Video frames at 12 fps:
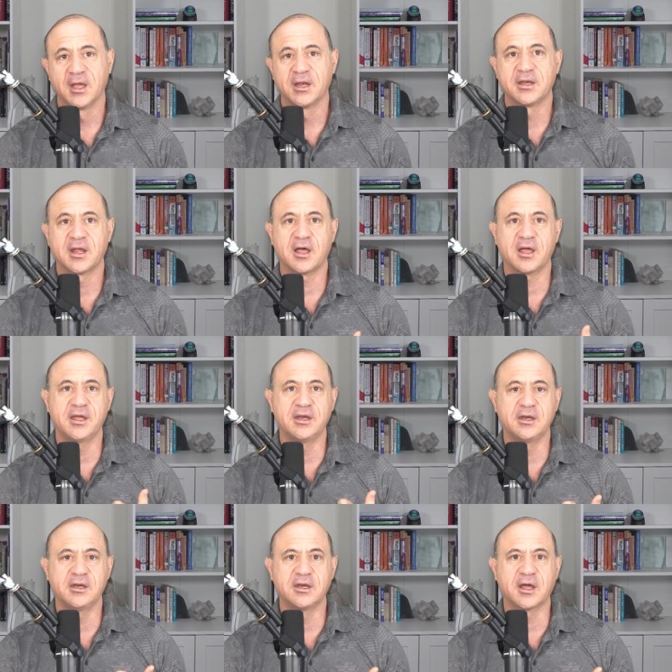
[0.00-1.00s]
Now,
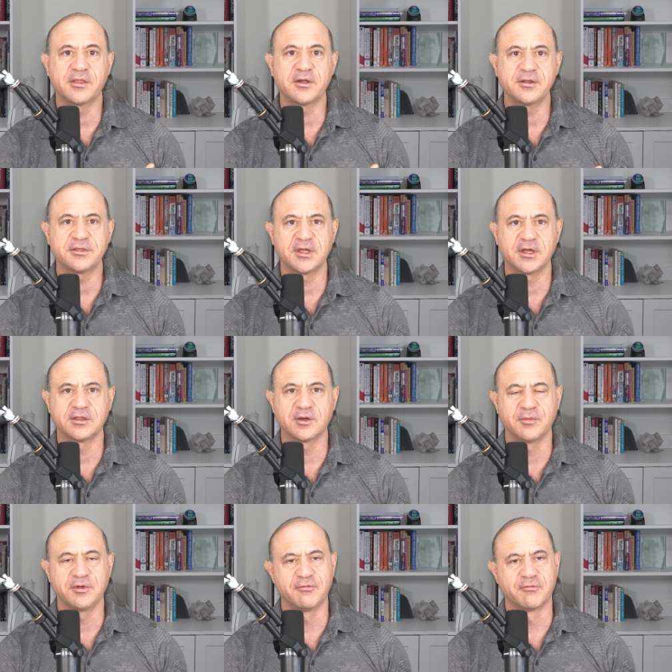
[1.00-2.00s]
another thing that
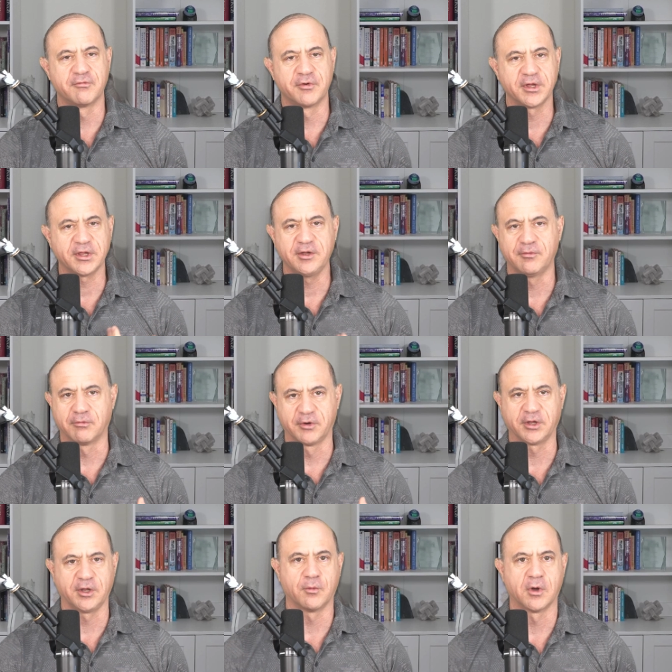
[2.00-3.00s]
we really
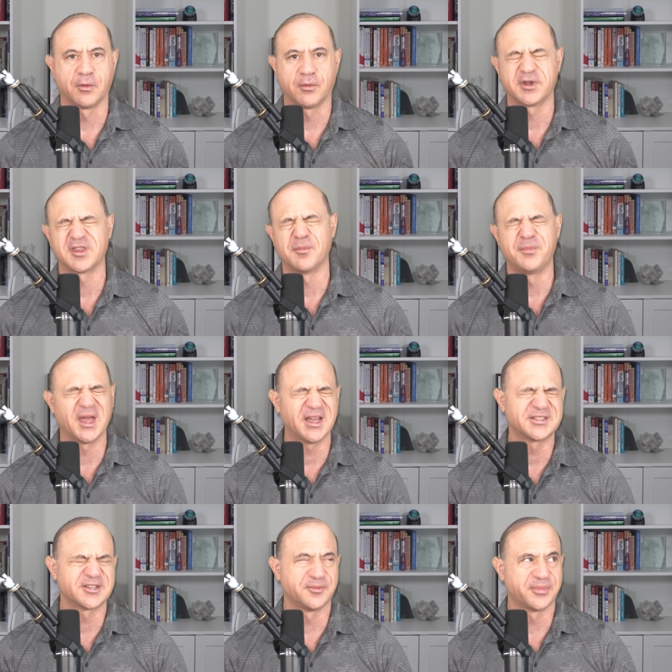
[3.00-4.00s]
want, one of the
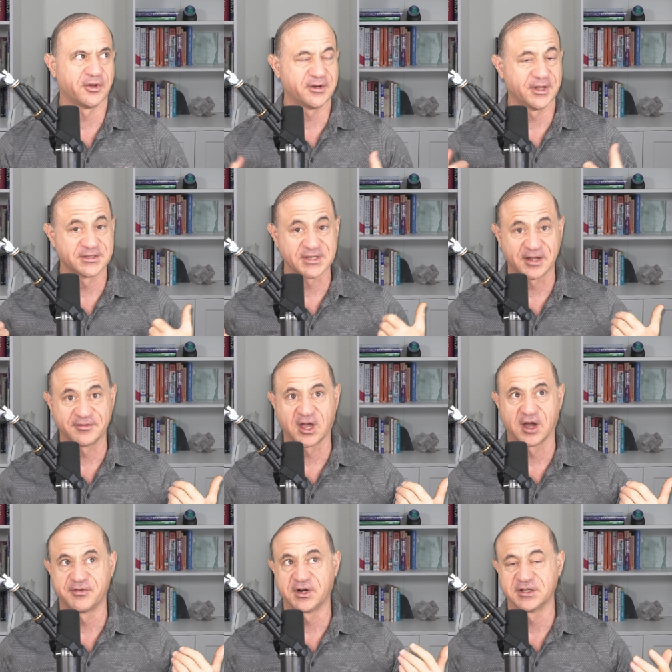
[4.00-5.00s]
biggest components out of
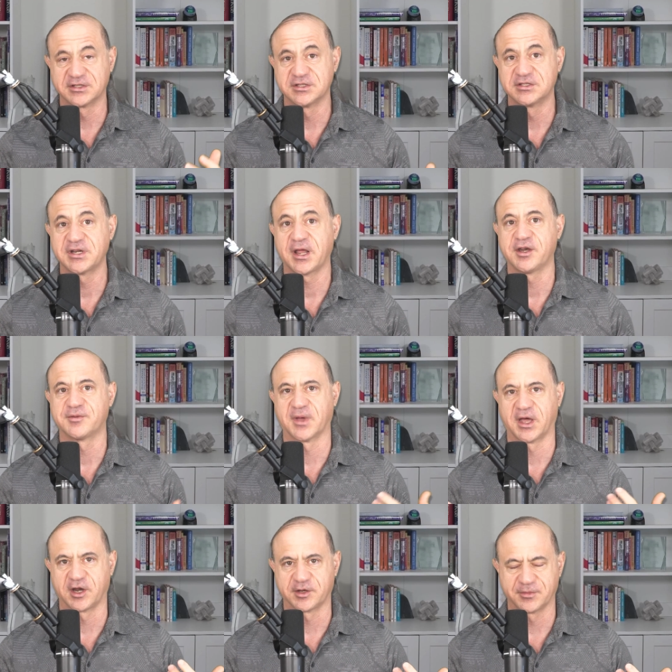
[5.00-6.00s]
governance, is change
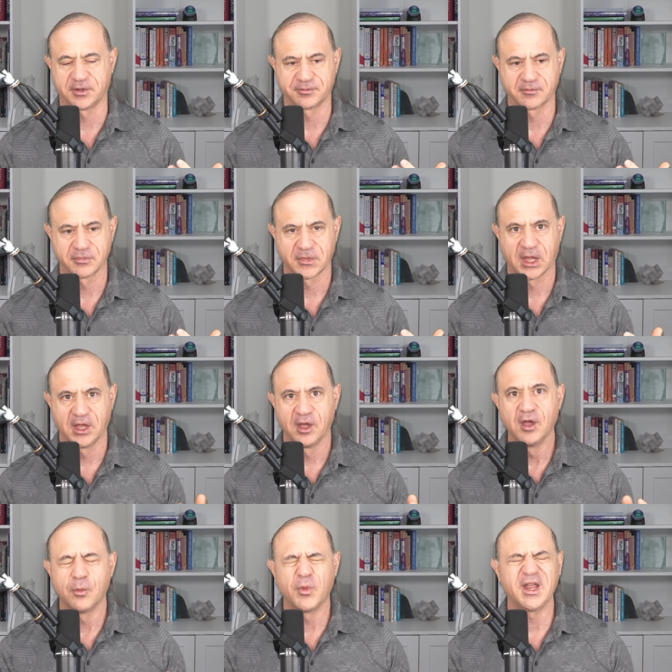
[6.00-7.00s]
management.
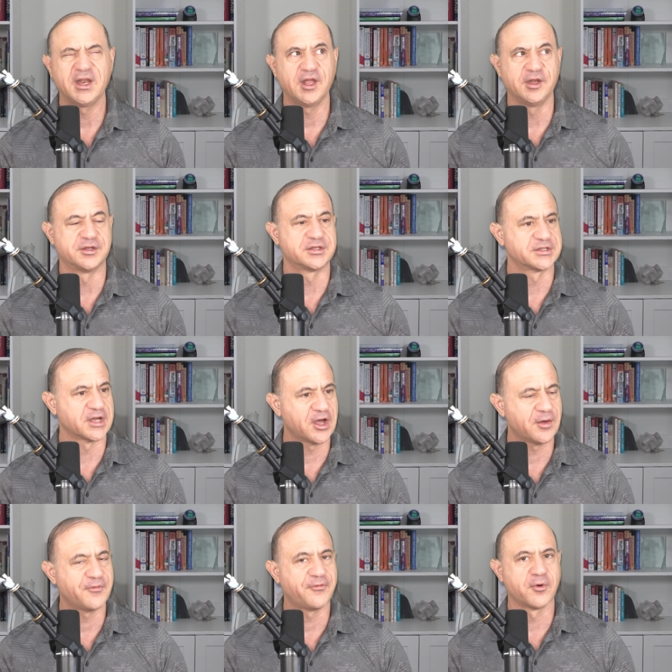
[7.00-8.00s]
We need
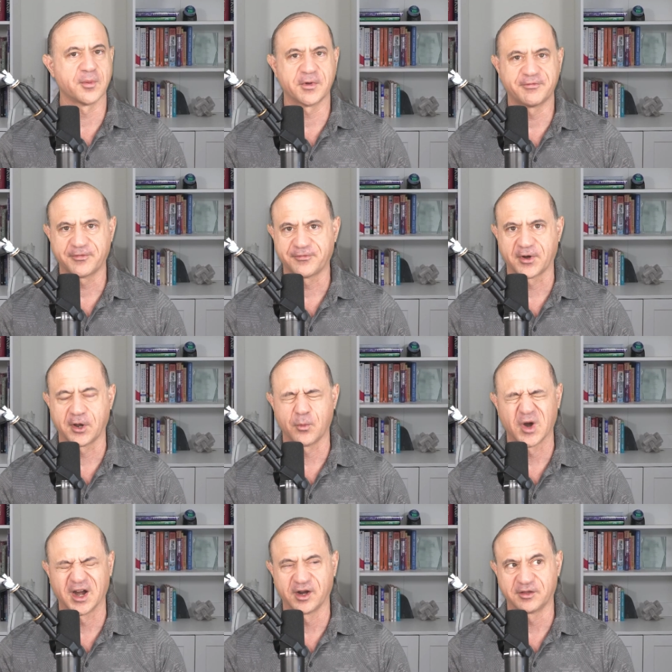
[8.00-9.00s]
some form of a
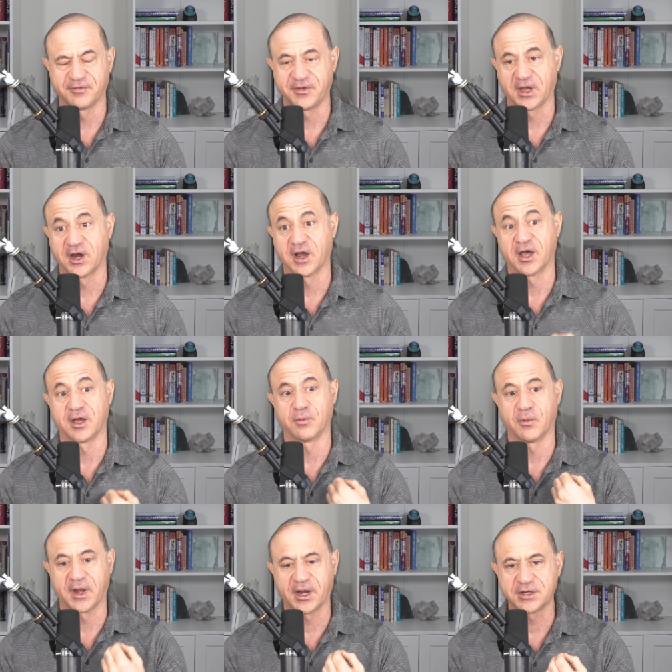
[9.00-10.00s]
framework to figure out
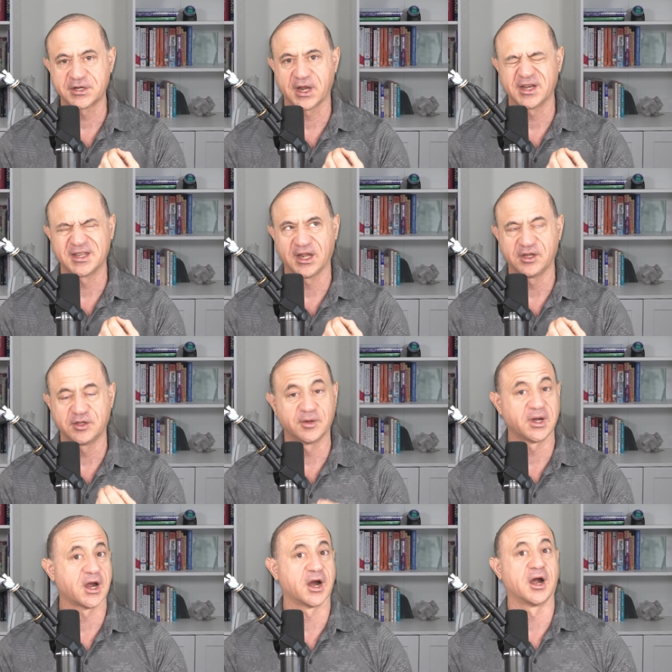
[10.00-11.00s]
when a change needs to
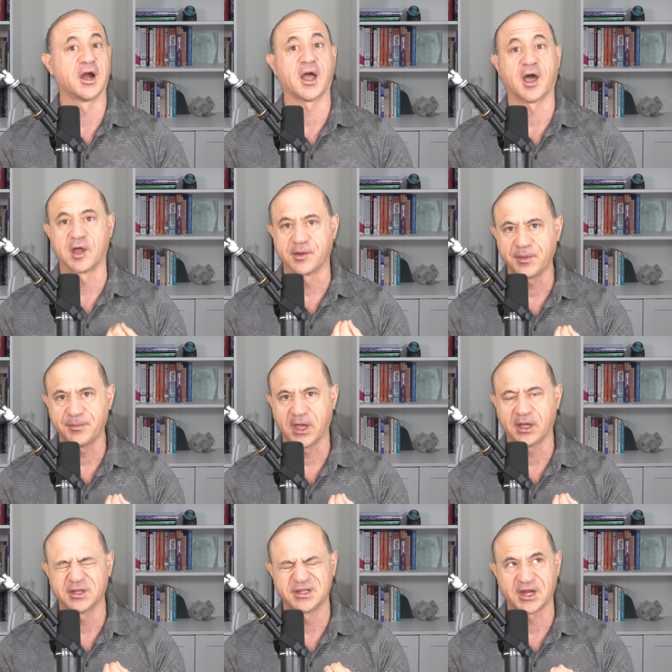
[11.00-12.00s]
occur, how do we
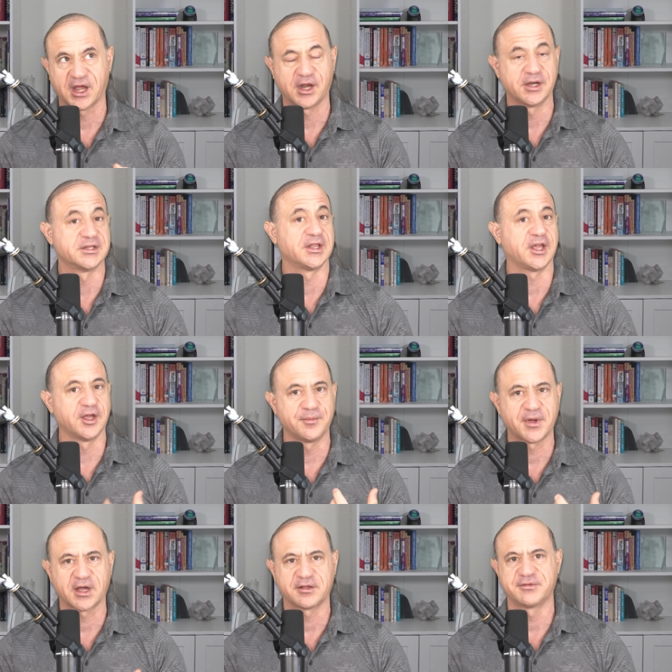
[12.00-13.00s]
make the change, the
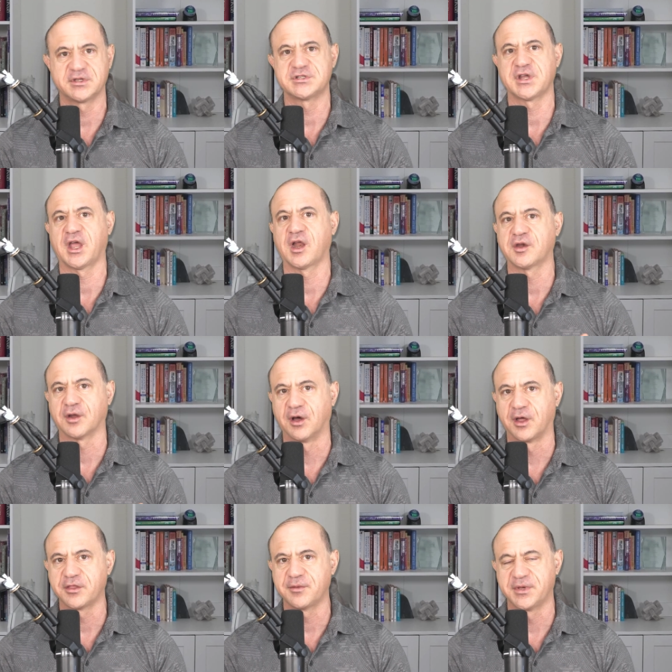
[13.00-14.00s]
impact of the change
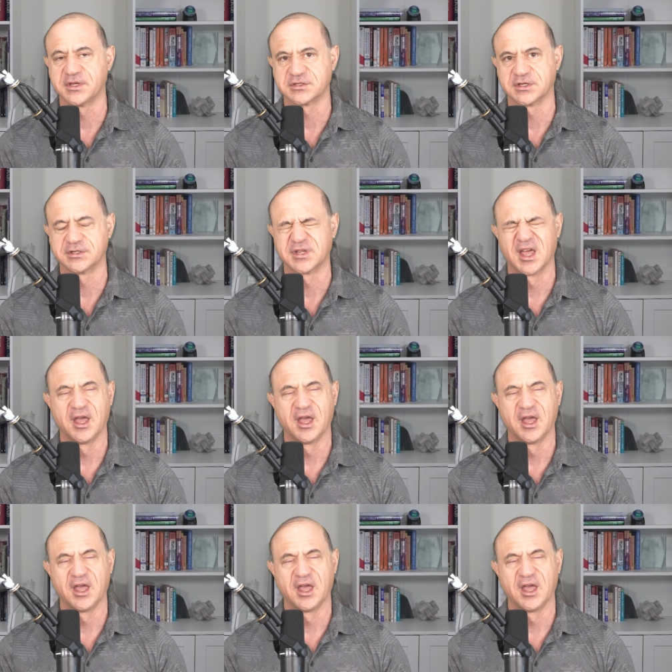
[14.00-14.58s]
on the business,